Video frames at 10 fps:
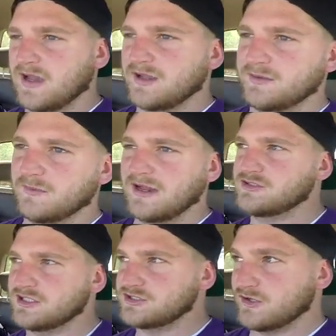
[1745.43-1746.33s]
I, I
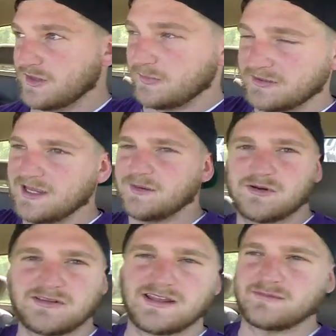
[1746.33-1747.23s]
should have shown them on camera
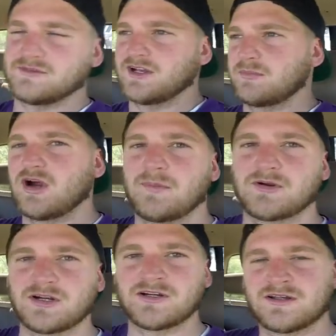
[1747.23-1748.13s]
and like done a
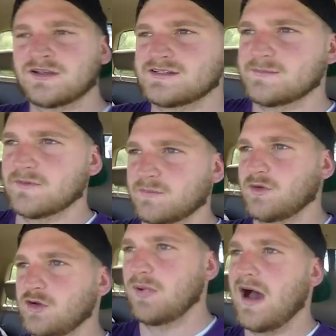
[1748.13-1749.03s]
proper
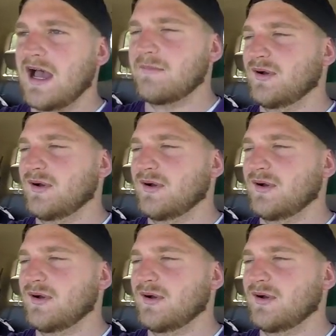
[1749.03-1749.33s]
goodbye,